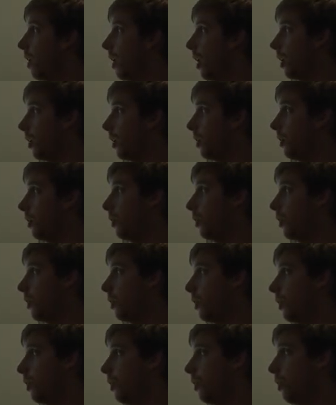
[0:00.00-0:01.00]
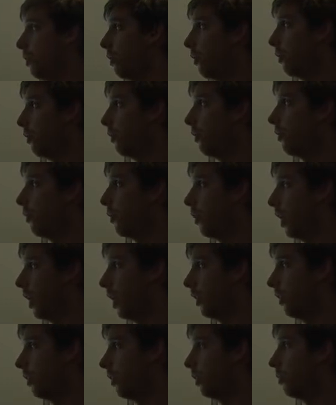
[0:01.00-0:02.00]
And also it consists of 4
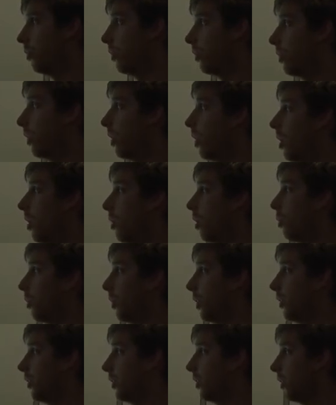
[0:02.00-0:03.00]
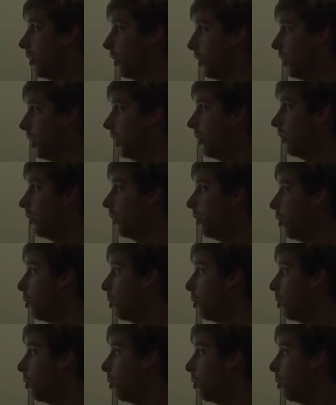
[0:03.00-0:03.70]
axioms: operation, transaction,